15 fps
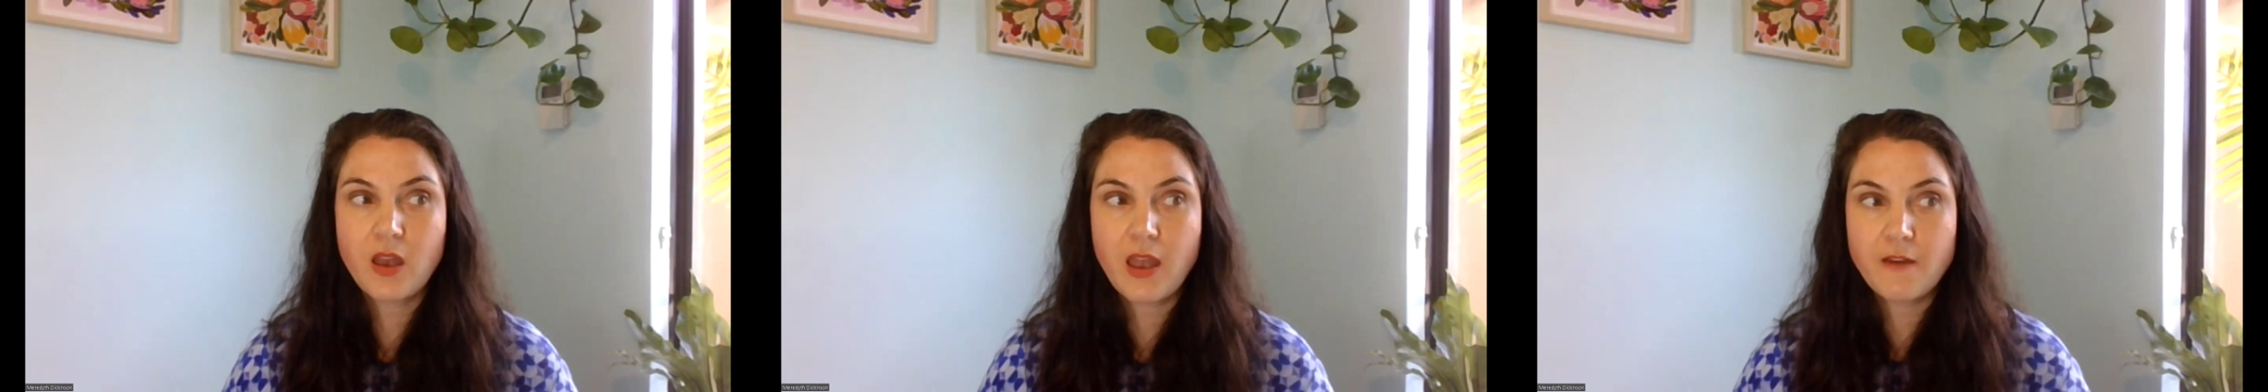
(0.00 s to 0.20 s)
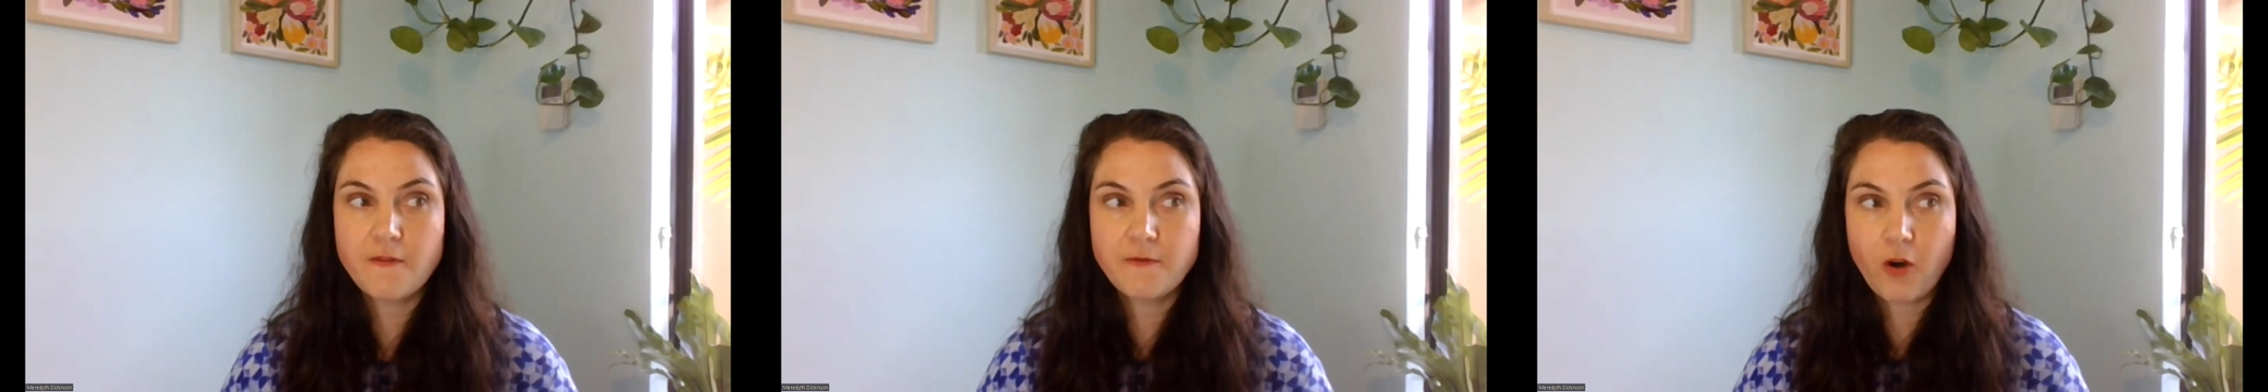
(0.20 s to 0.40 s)

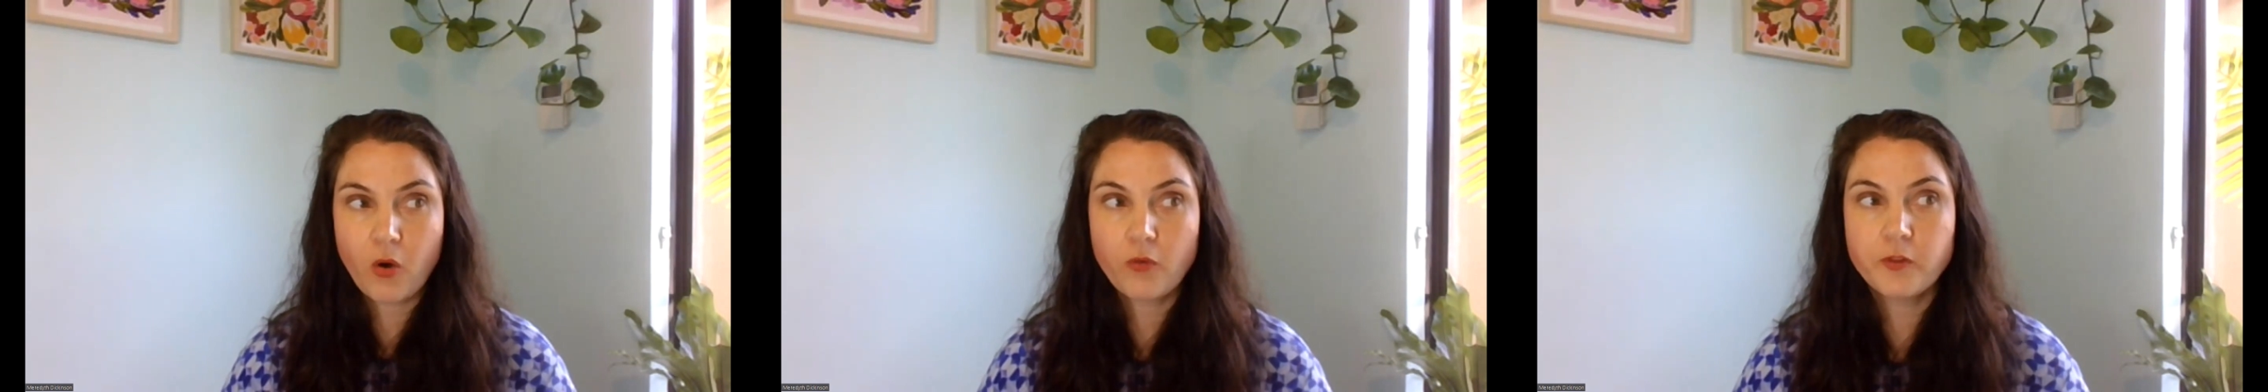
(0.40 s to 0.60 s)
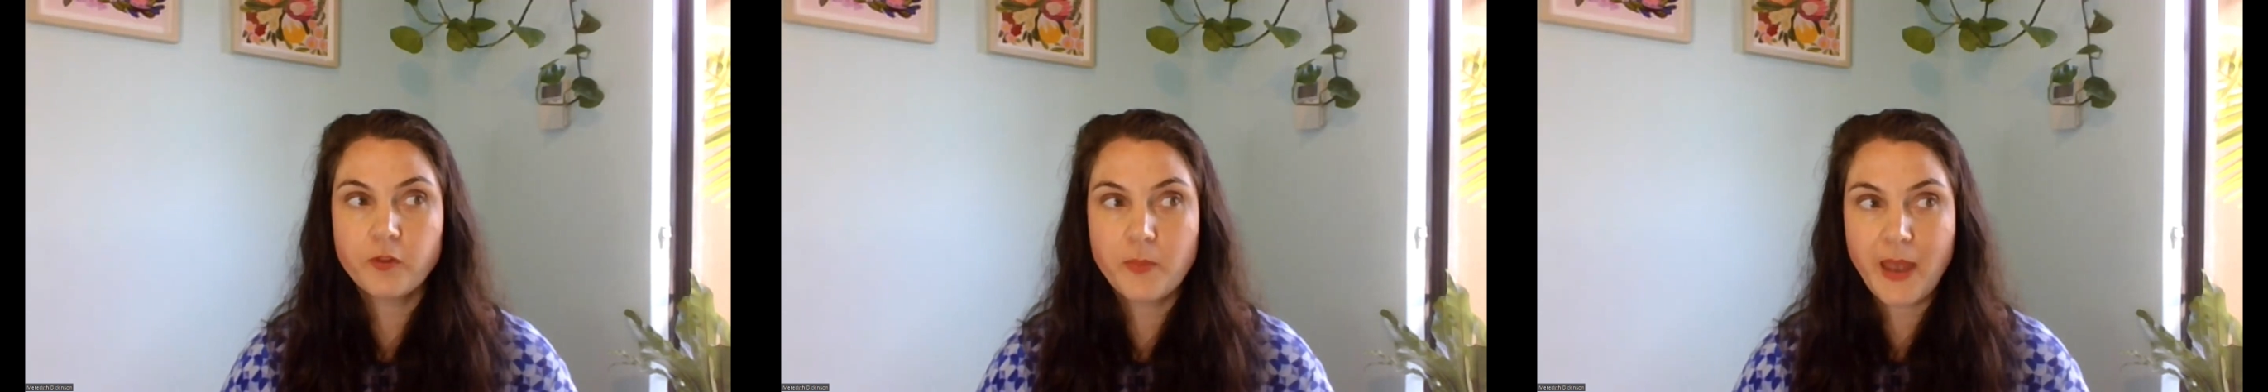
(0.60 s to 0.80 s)

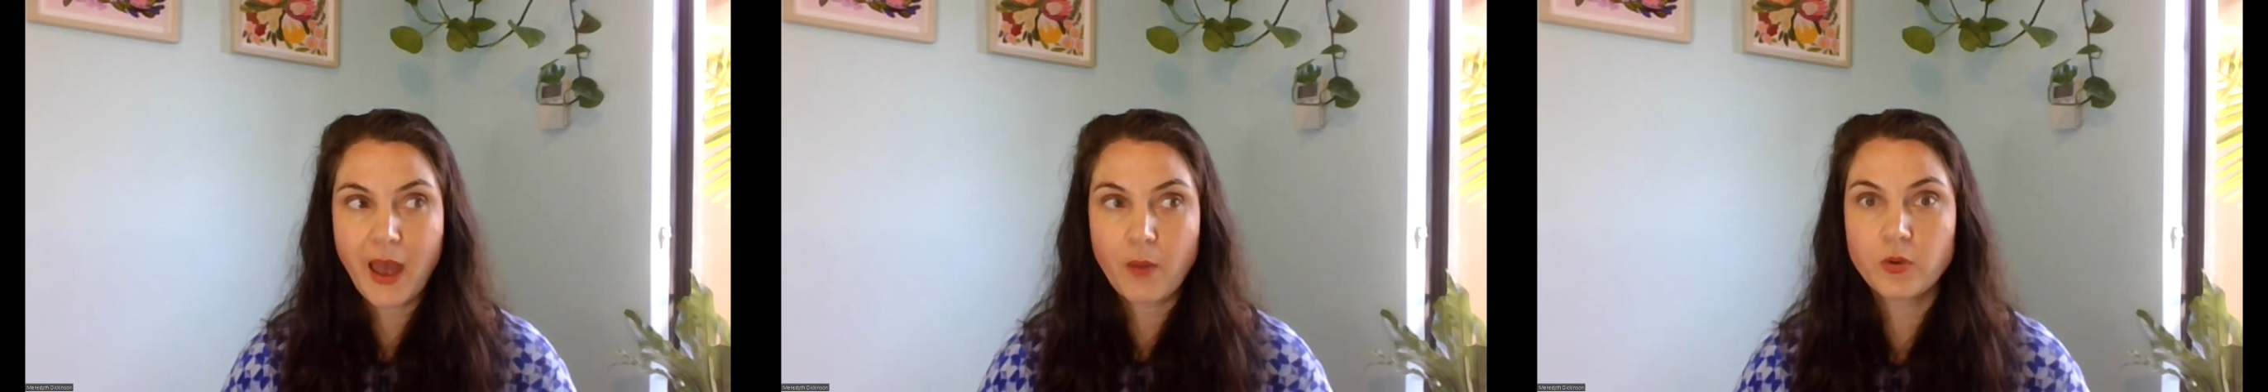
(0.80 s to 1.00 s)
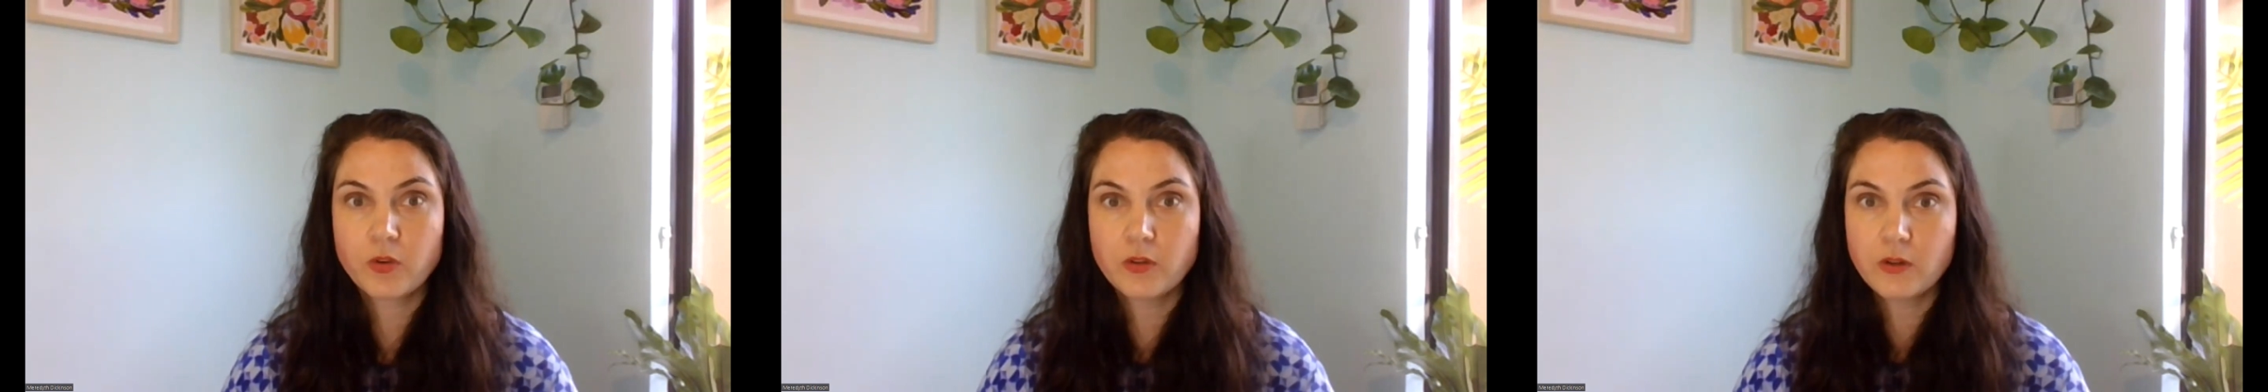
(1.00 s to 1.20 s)
evolved to be
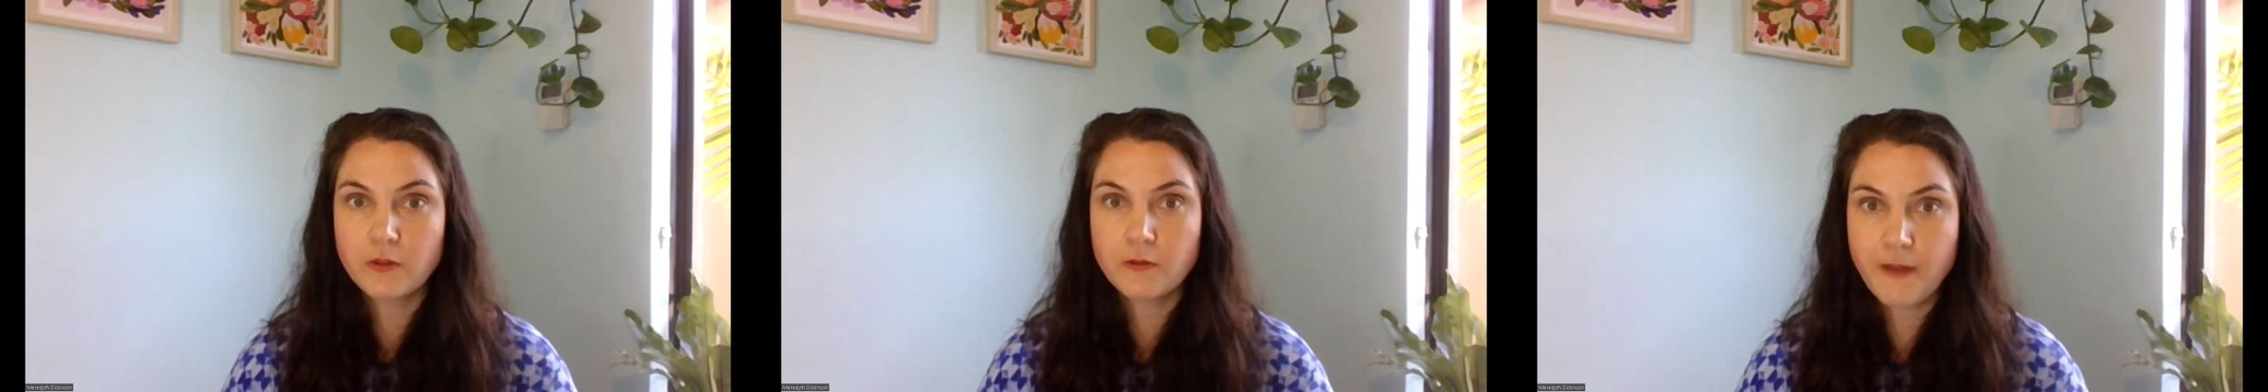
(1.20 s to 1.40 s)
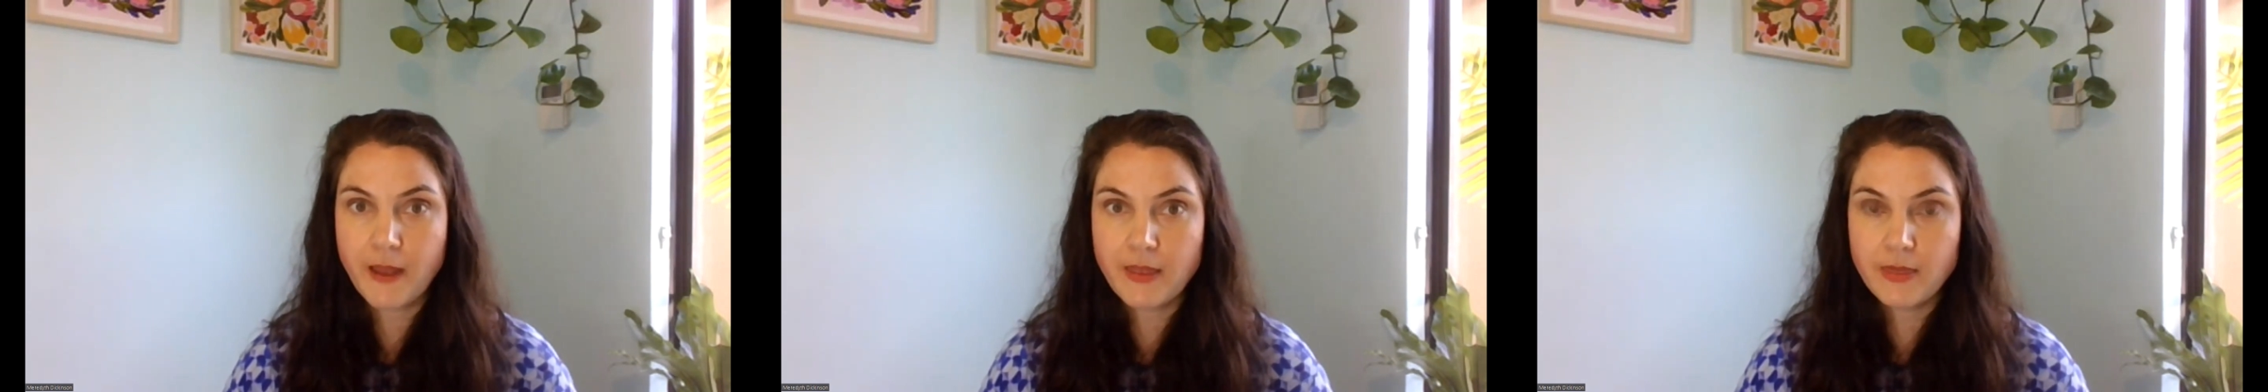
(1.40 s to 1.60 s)
able to
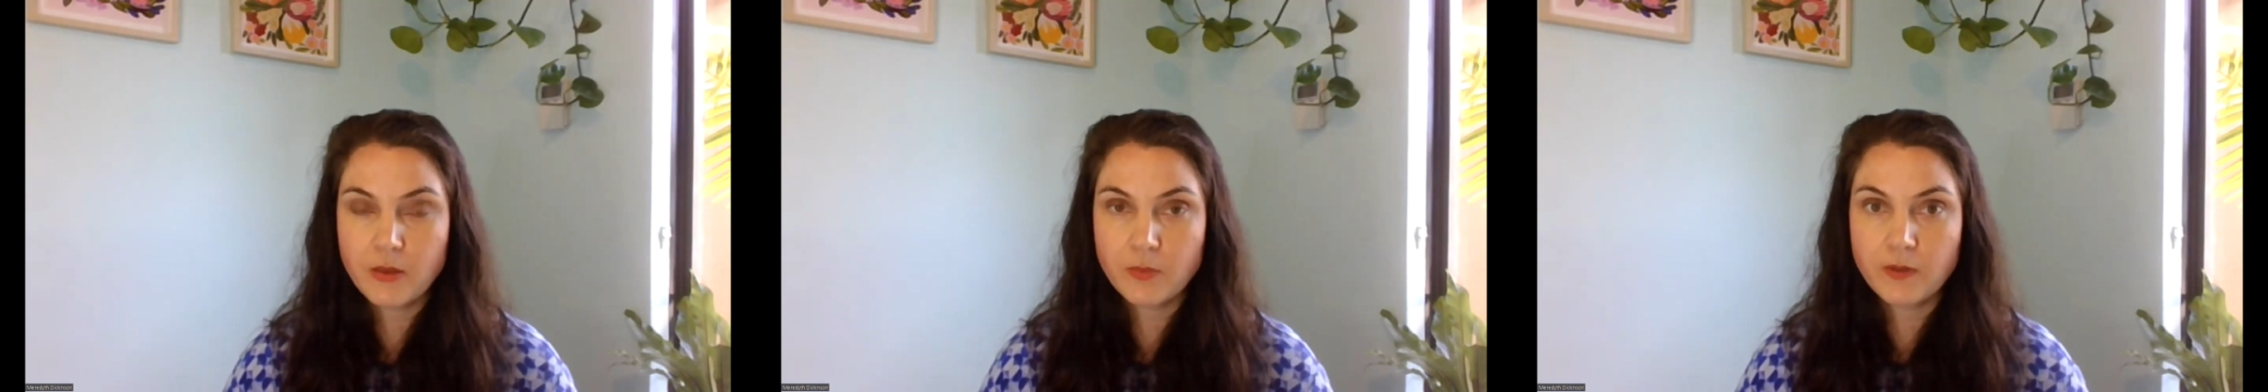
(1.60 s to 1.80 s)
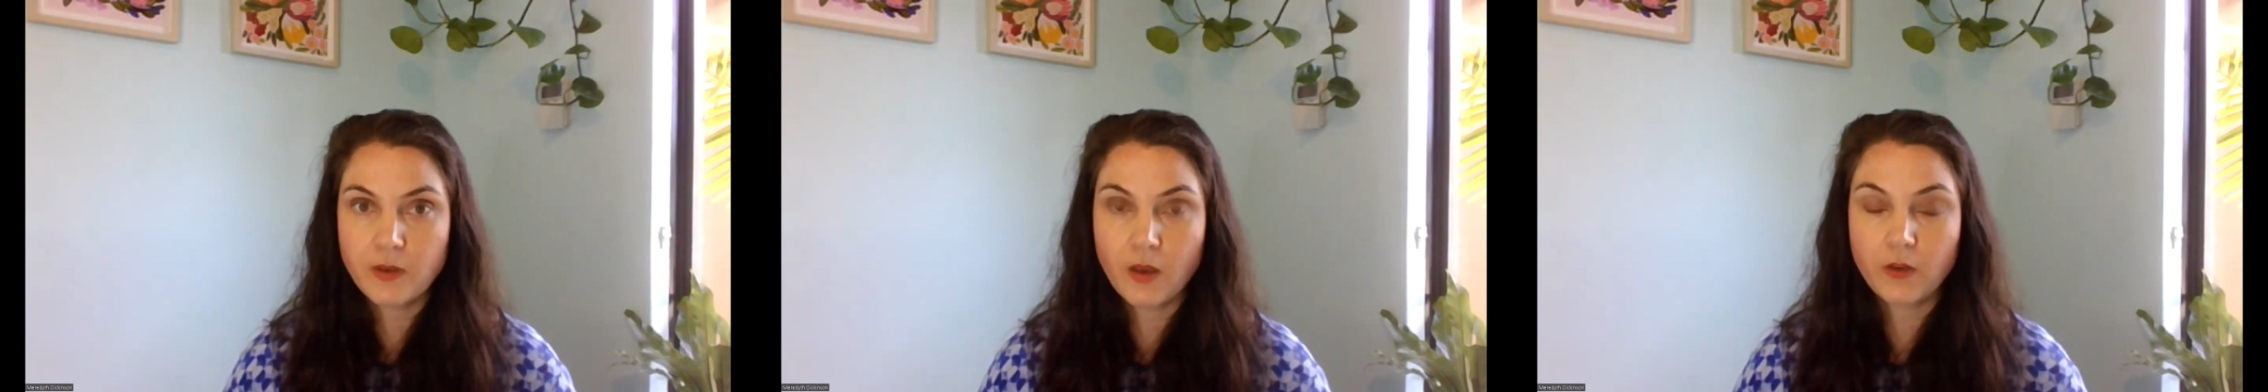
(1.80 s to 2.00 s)
defend
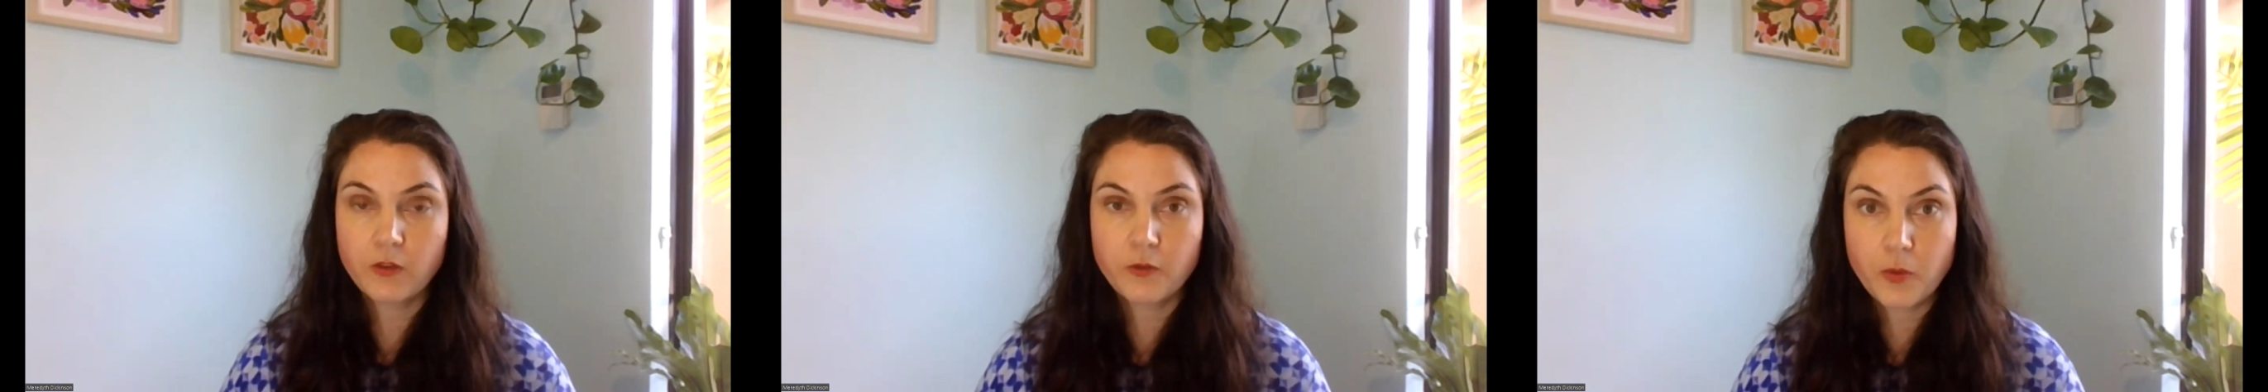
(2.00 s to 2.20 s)
themselves